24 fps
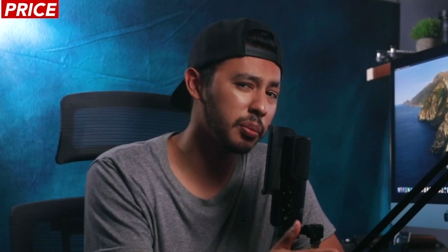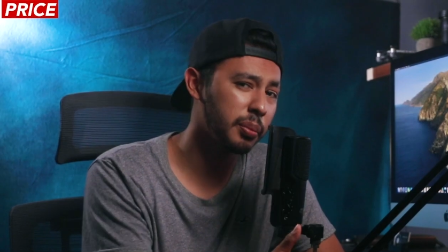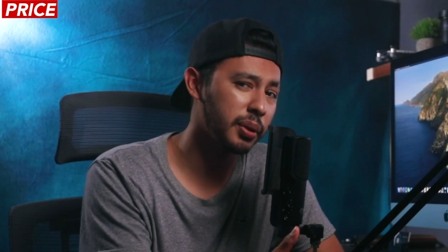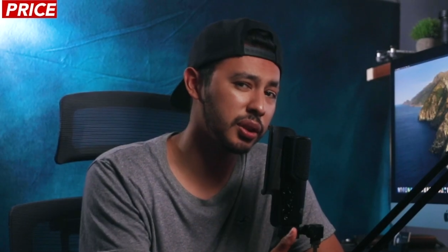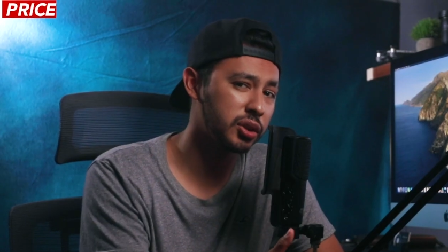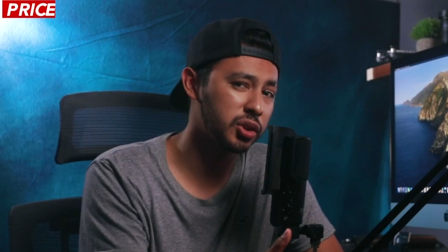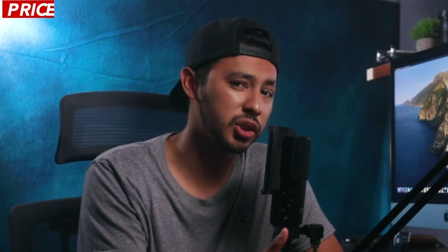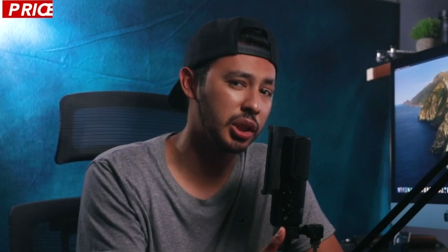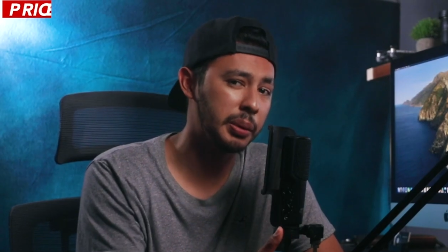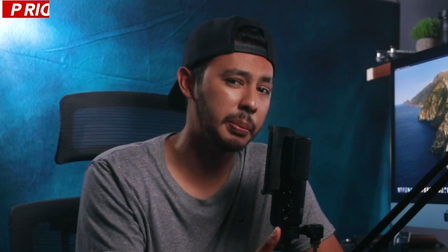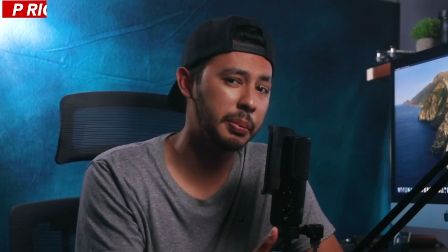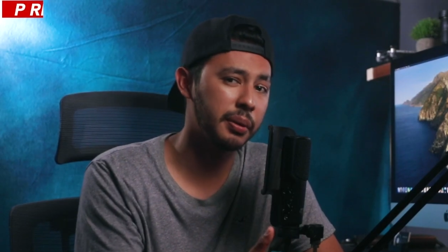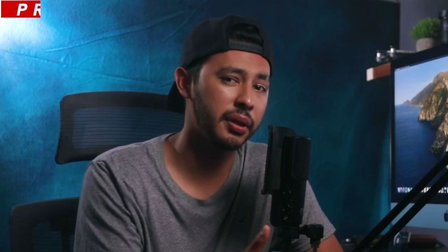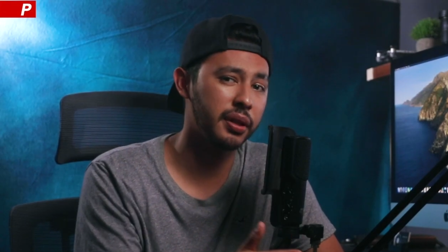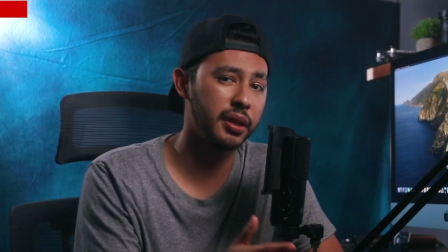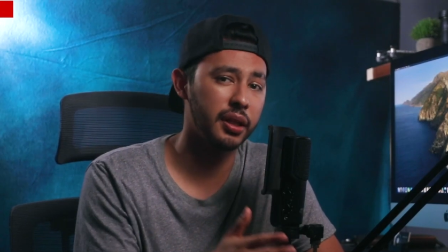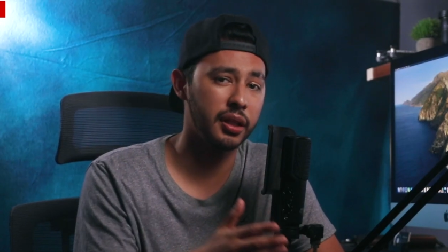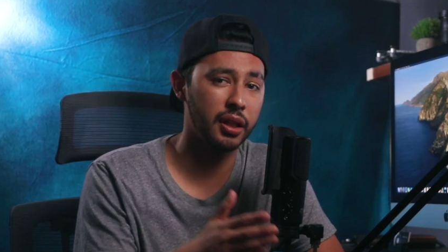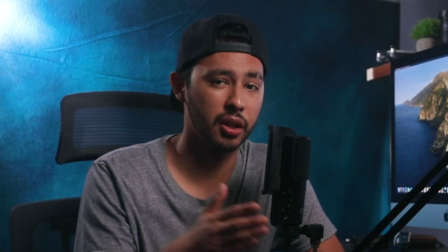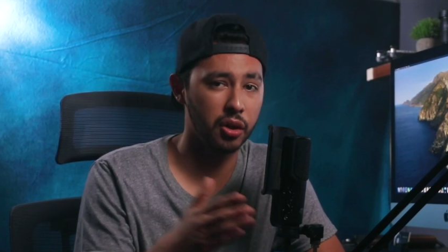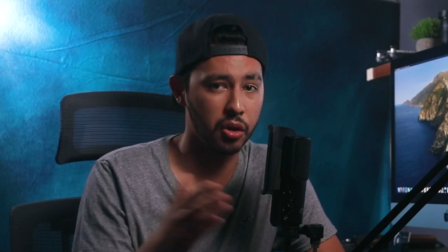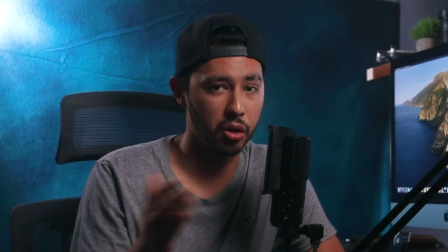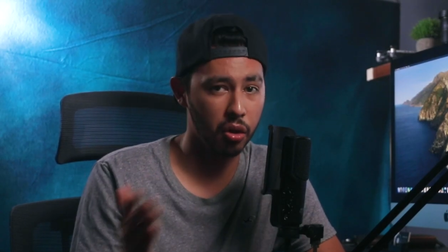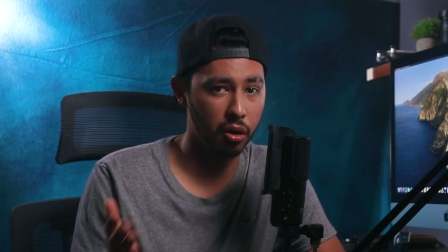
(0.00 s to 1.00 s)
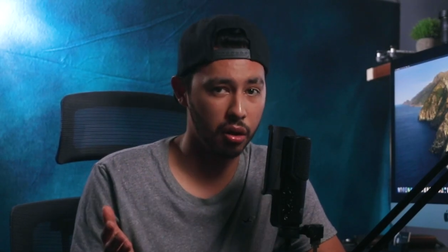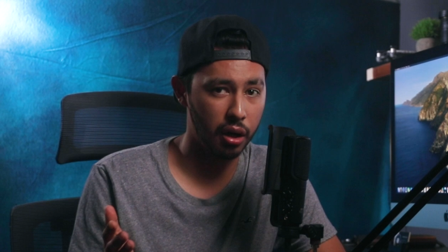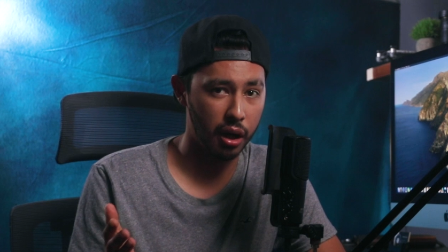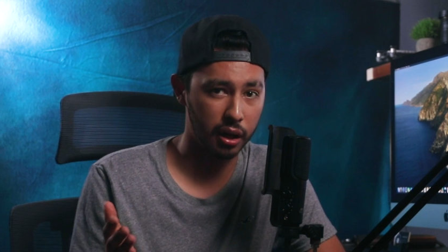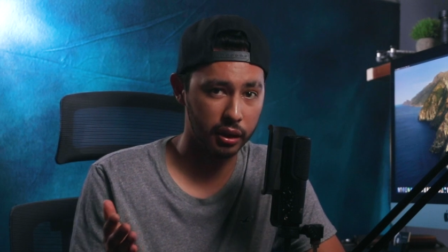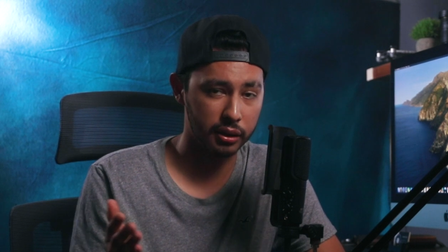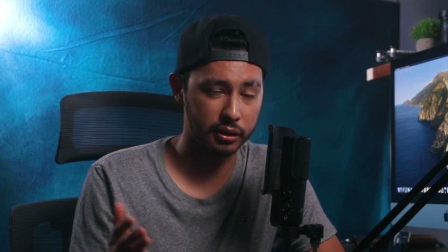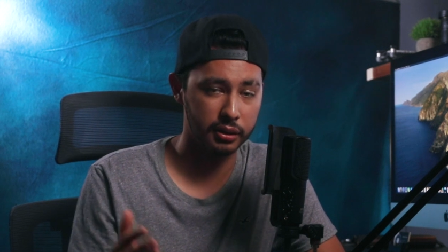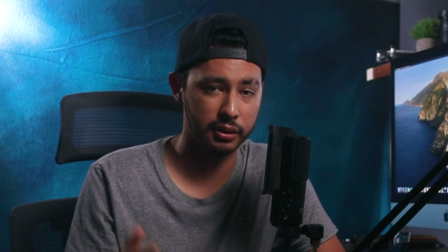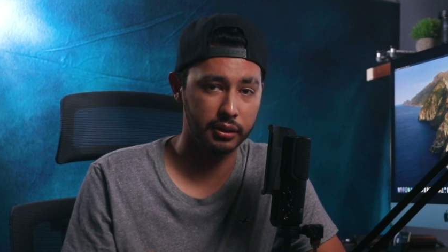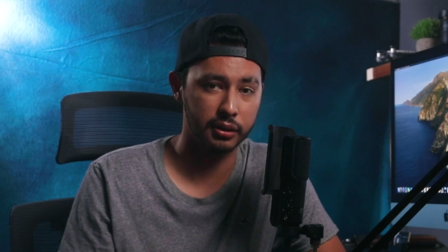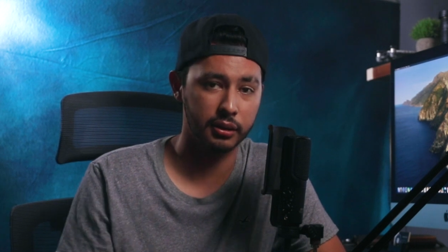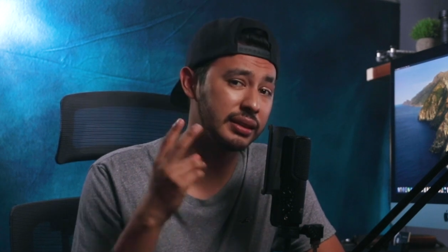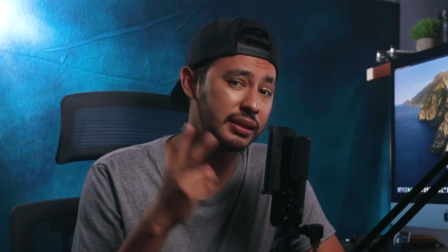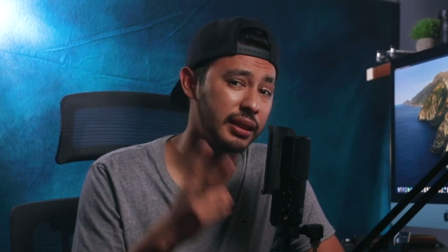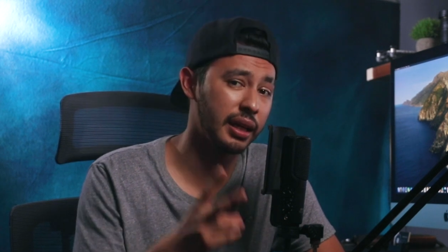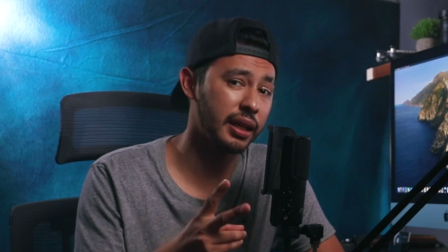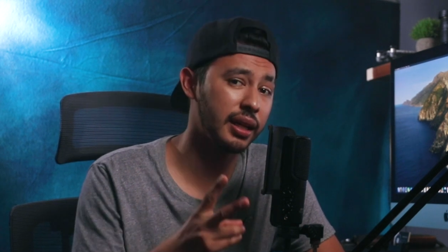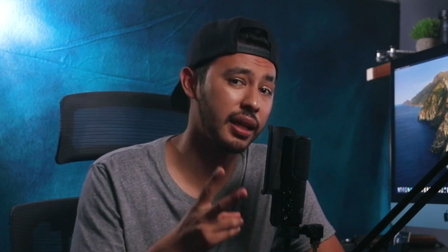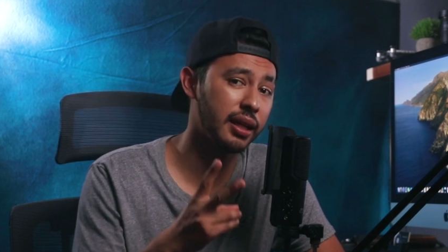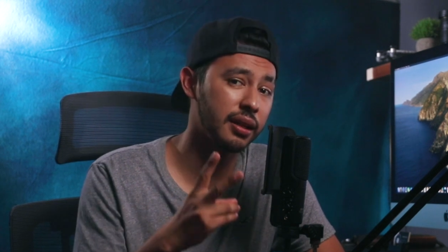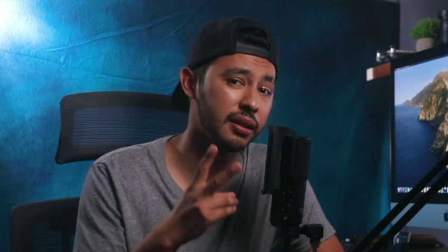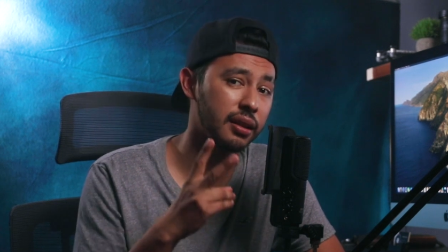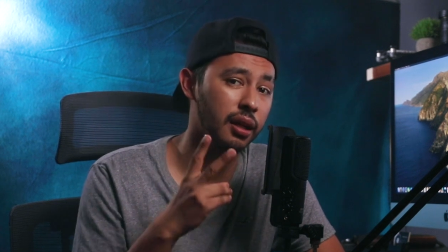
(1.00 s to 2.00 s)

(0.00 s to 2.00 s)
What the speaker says: bit cheaper than the Godox. Second